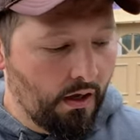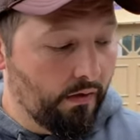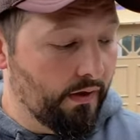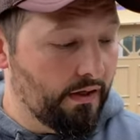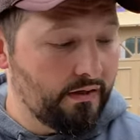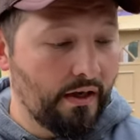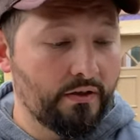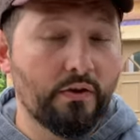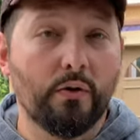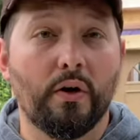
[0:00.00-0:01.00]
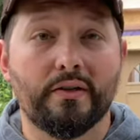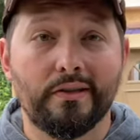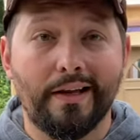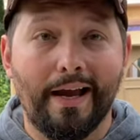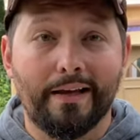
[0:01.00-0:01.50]
That's an excellent
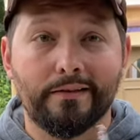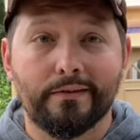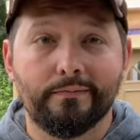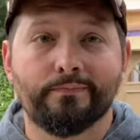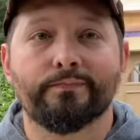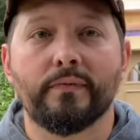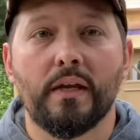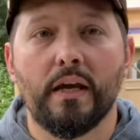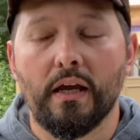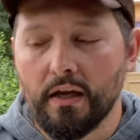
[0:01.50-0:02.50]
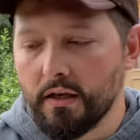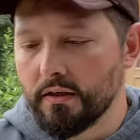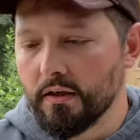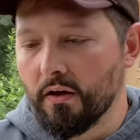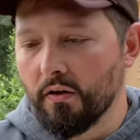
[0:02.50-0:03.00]
question to ask. And
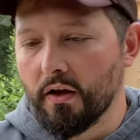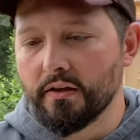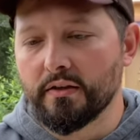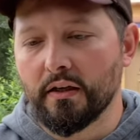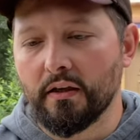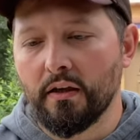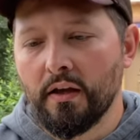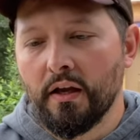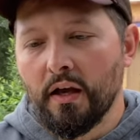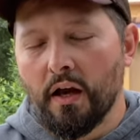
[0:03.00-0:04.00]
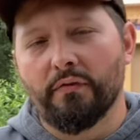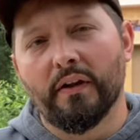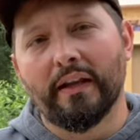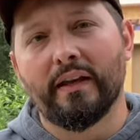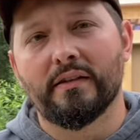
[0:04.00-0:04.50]
in all honesty, I feel
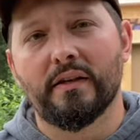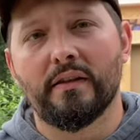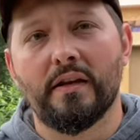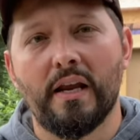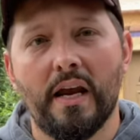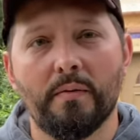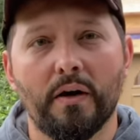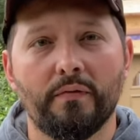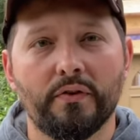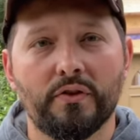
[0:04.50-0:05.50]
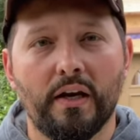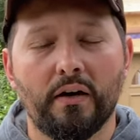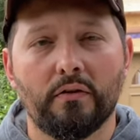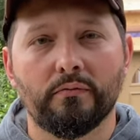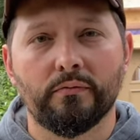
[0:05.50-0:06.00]
like it's in the name of the
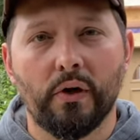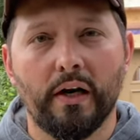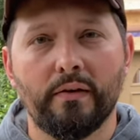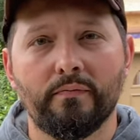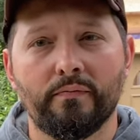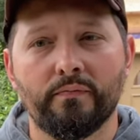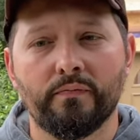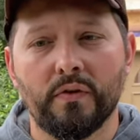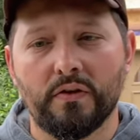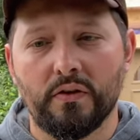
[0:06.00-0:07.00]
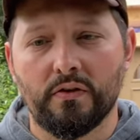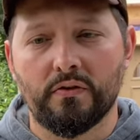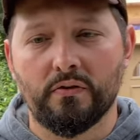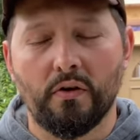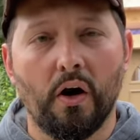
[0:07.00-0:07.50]
channel, right? This
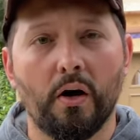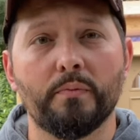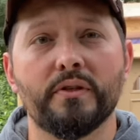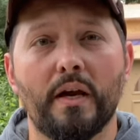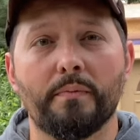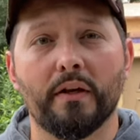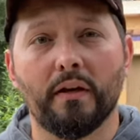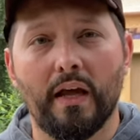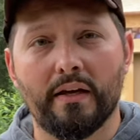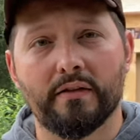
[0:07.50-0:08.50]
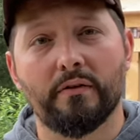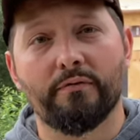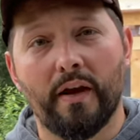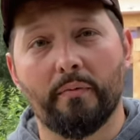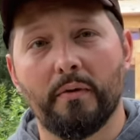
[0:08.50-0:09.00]
is ARM Septic Alaska
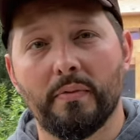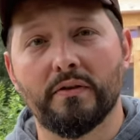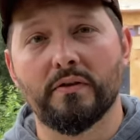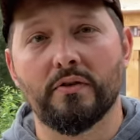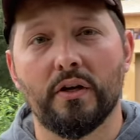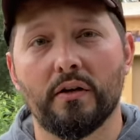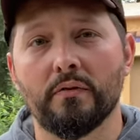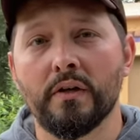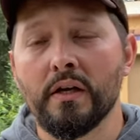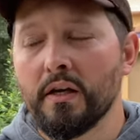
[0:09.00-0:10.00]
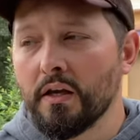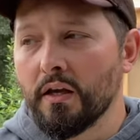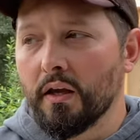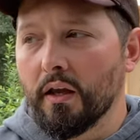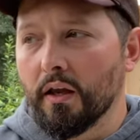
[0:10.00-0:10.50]
Family Business Channel.
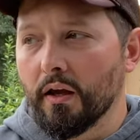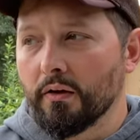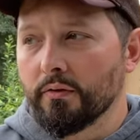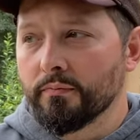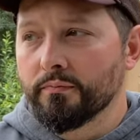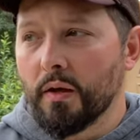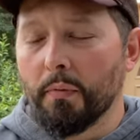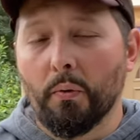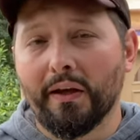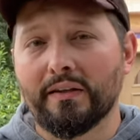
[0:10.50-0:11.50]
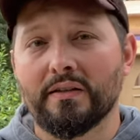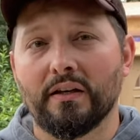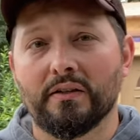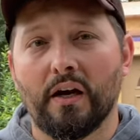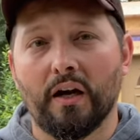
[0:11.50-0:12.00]
And I mean, we could sit
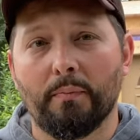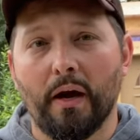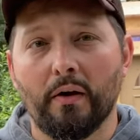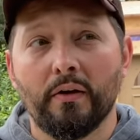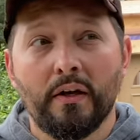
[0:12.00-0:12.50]
and talk about